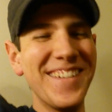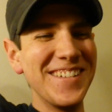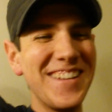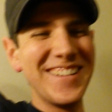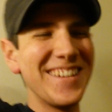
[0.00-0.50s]

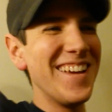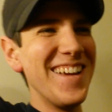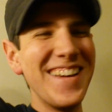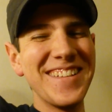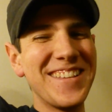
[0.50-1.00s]
Which is,
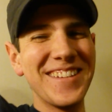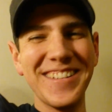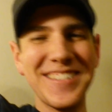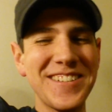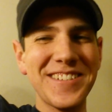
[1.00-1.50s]

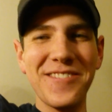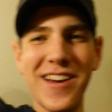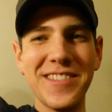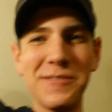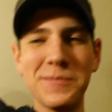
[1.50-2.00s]
it's just
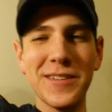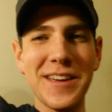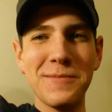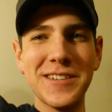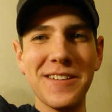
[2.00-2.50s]
great that we put
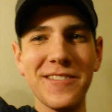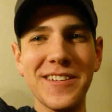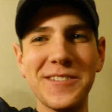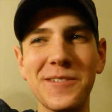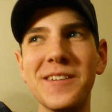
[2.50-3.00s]
that much effort
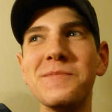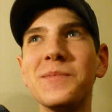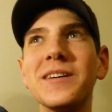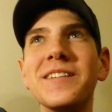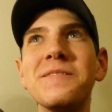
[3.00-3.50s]
into it.
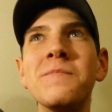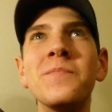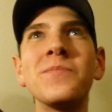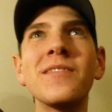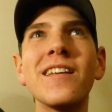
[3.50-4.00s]
But
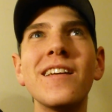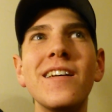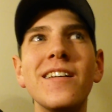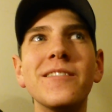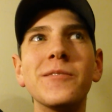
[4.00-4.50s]

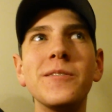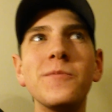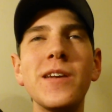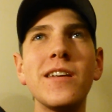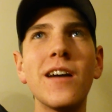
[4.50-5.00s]

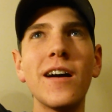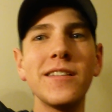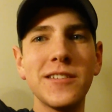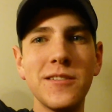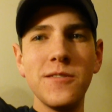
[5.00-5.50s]
when we
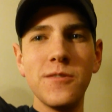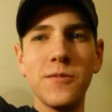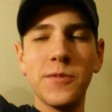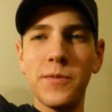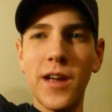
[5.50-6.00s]
got
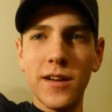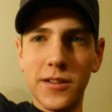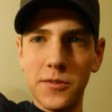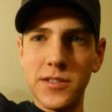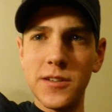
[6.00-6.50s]

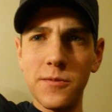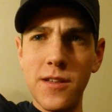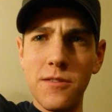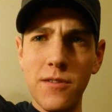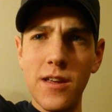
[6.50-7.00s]
close to
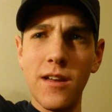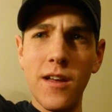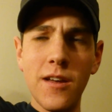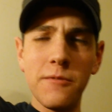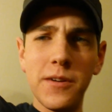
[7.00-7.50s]
23,
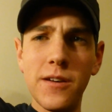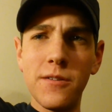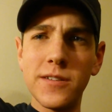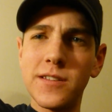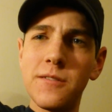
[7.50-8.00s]
we
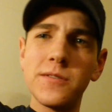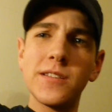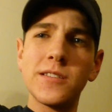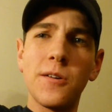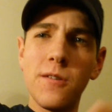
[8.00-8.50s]
noticed there
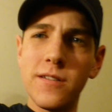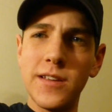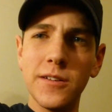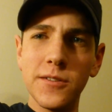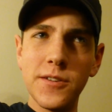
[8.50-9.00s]
was this horde
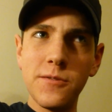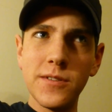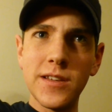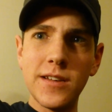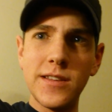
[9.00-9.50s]
guild who
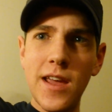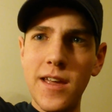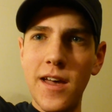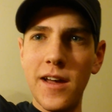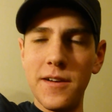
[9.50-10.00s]
was a
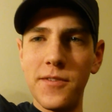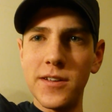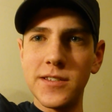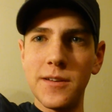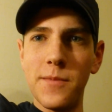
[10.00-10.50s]
day ahead of
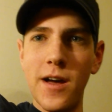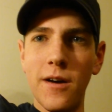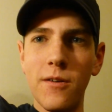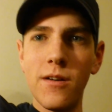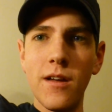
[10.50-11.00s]
us
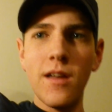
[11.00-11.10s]
somehow.